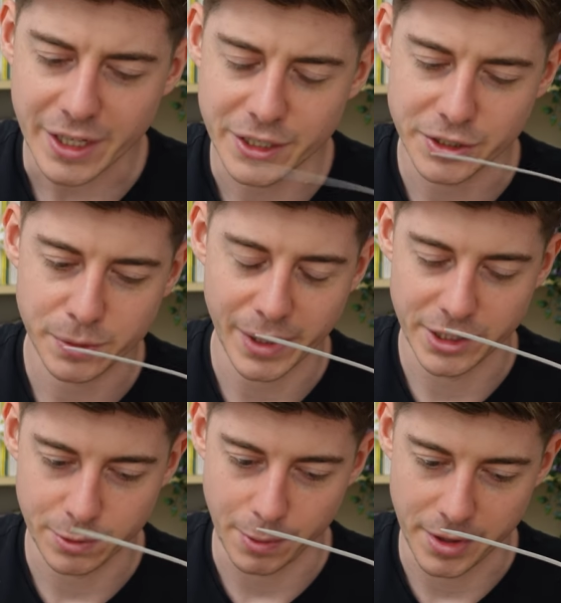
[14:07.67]
And just
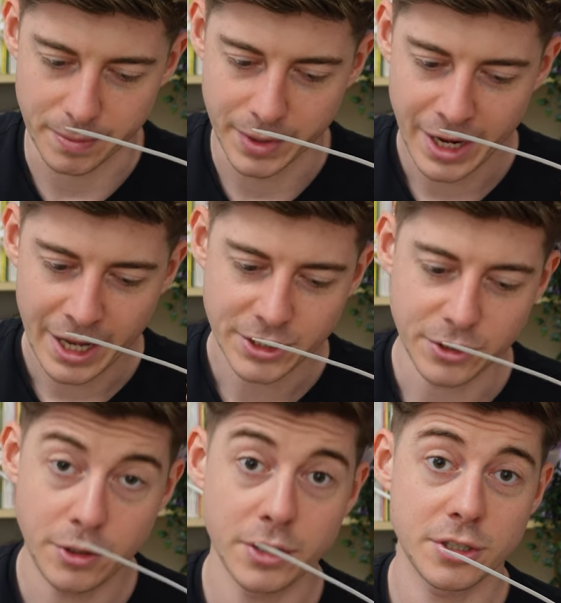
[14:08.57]
blends well with them.
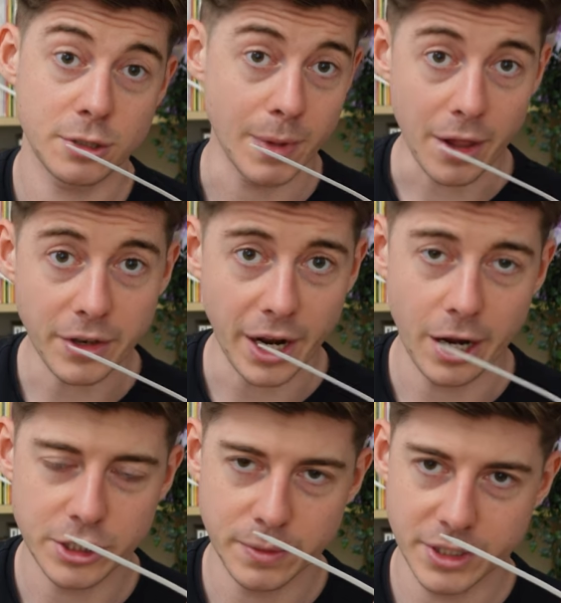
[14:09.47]
So you can smell the
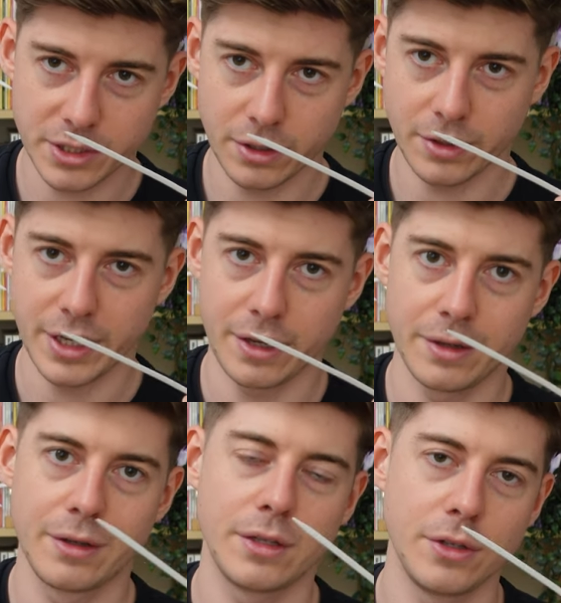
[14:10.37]
dihydromercinol
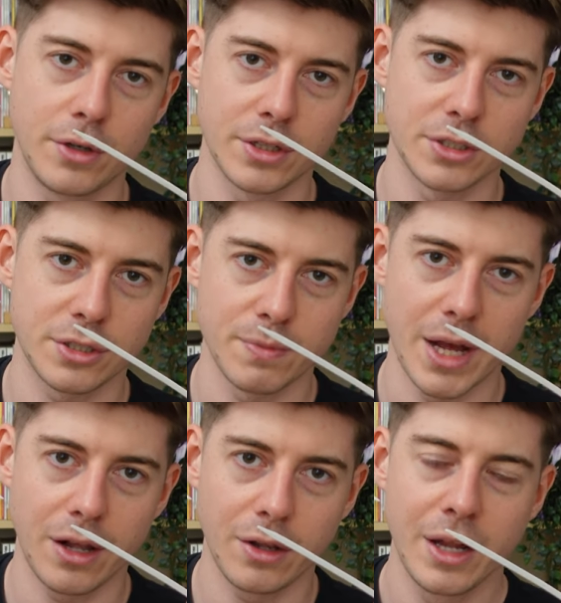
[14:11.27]
here, you can
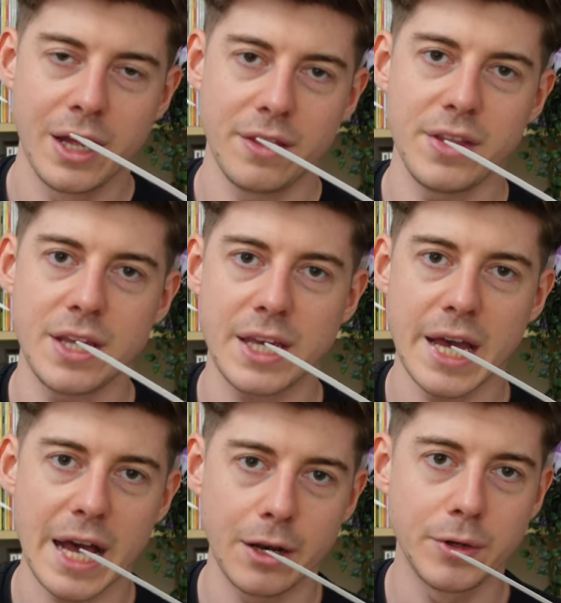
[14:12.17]
smell the
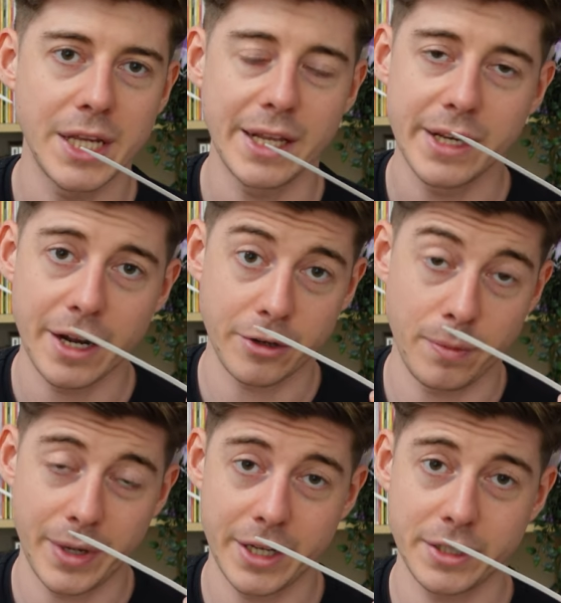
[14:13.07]
calone helianal
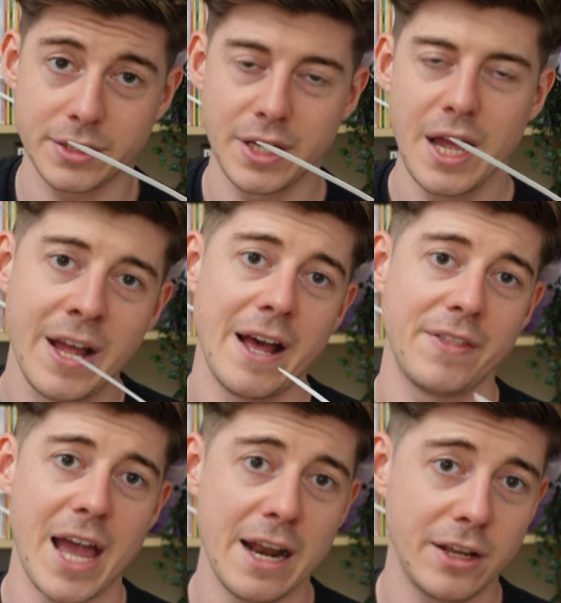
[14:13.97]
complex,
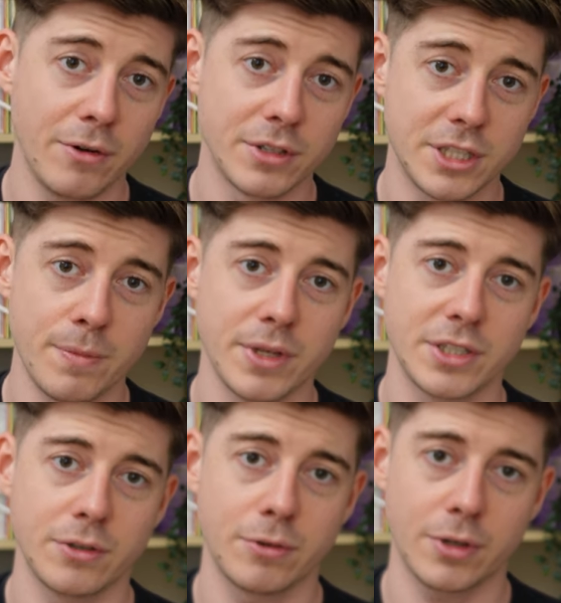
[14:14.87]
and the hedione and timber
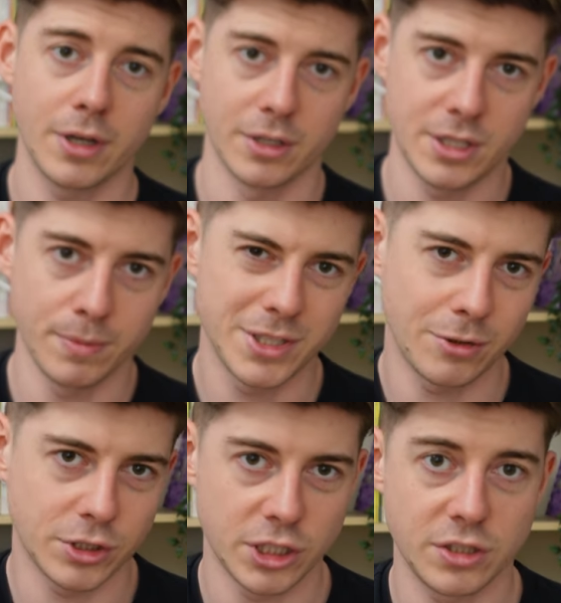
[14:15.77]
silk,
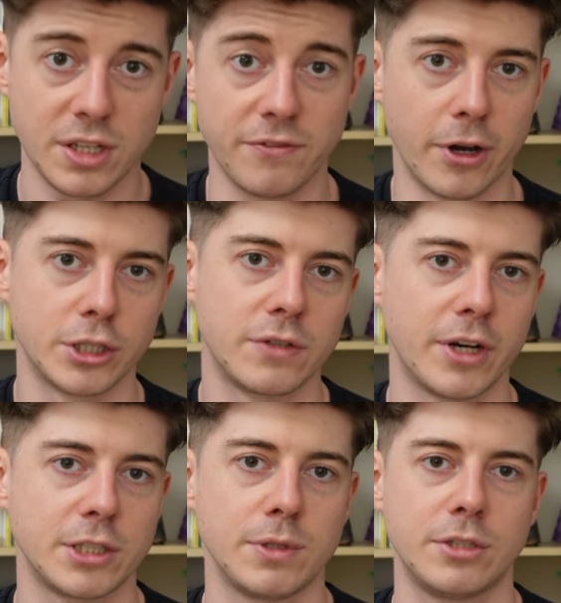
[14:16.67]
just the version of
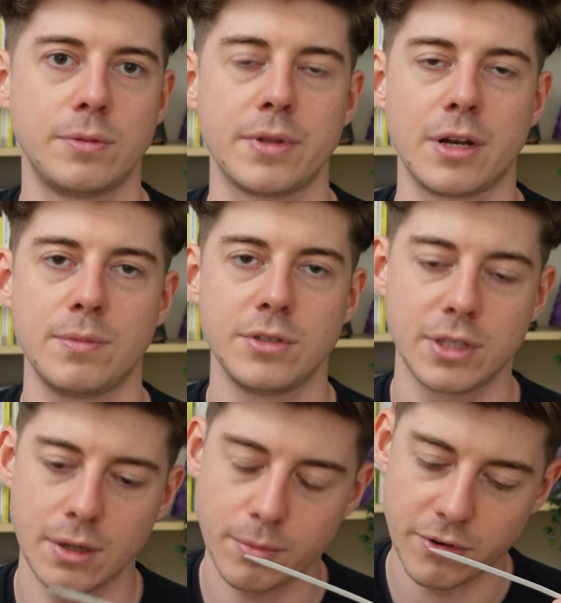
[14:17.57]
iSweet Super that I'm
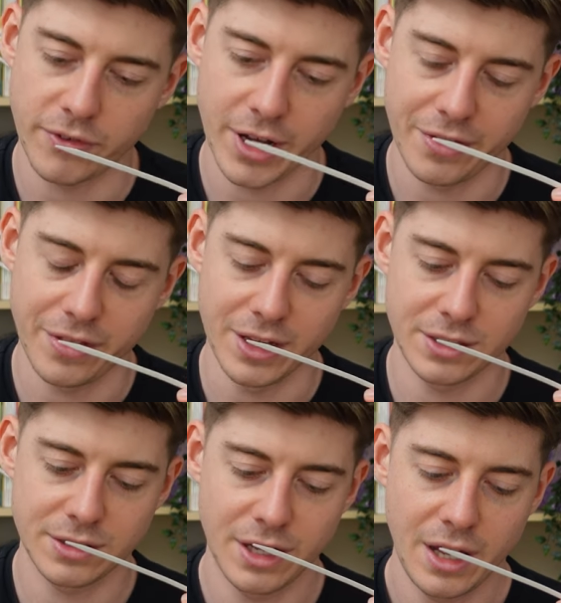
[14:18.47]
using, provide
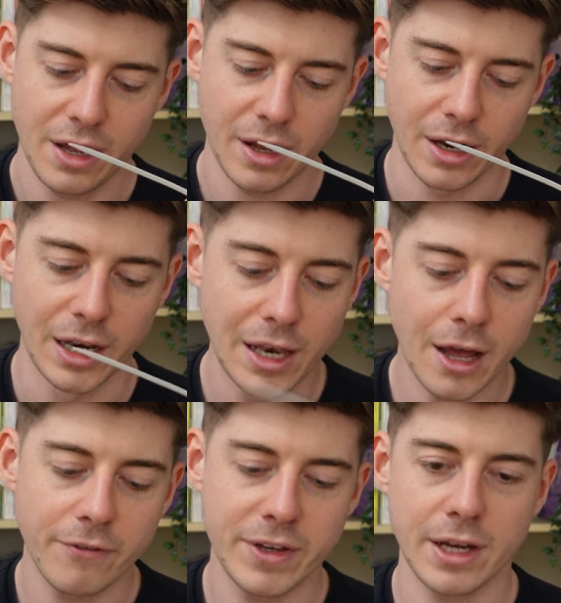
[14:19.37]
this
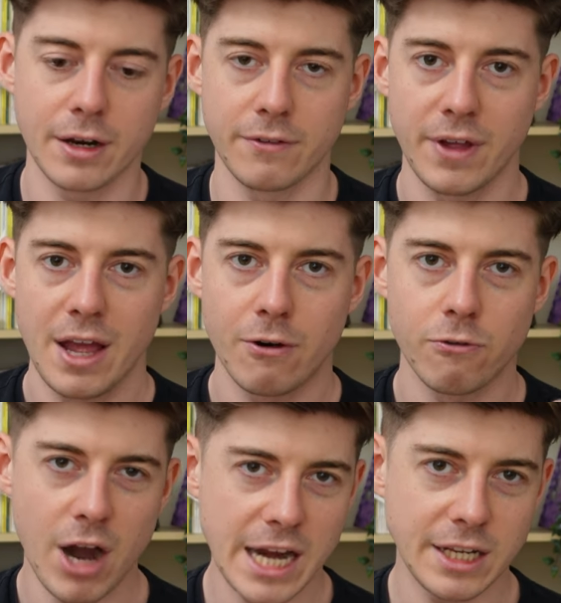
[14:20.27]
lovely kind of
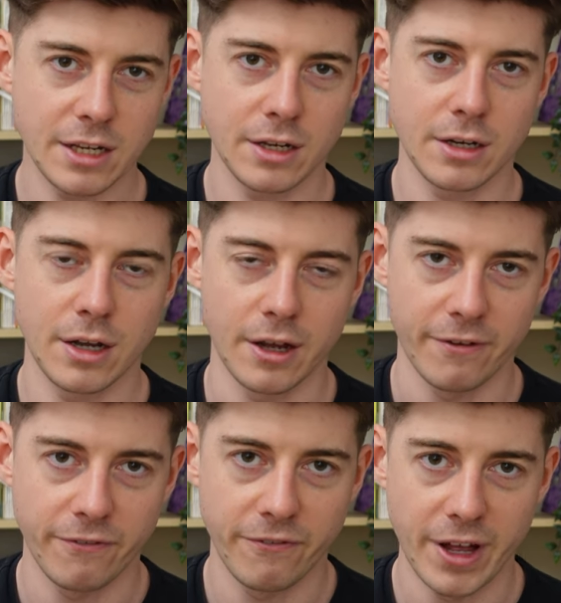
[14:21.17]
radiant,
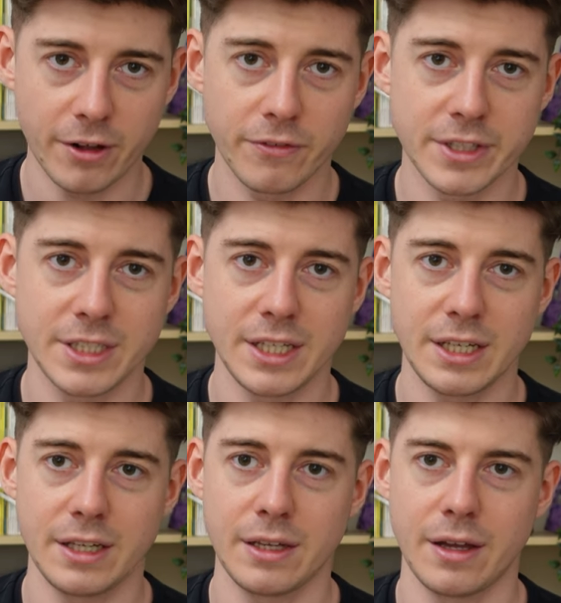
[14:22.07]

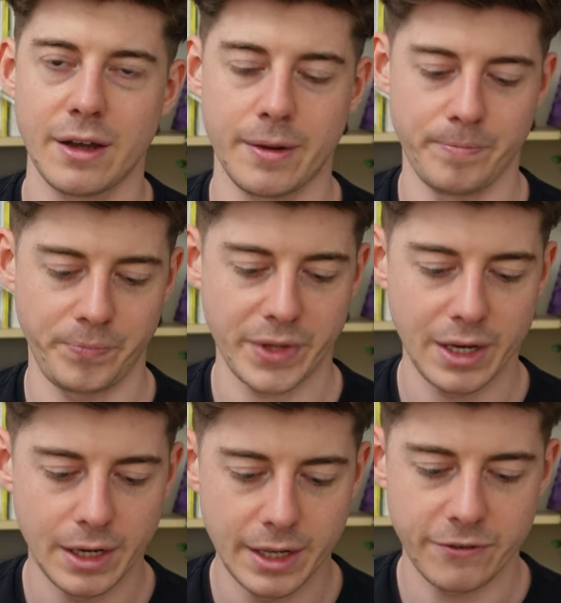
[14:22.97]
velvety,
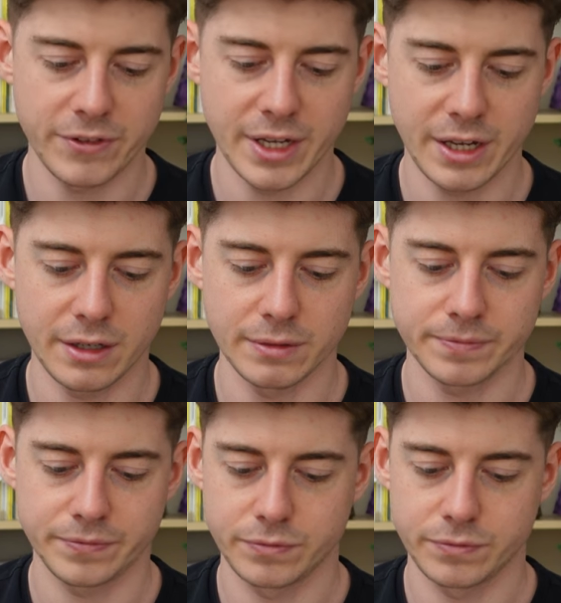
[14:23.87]
lifting,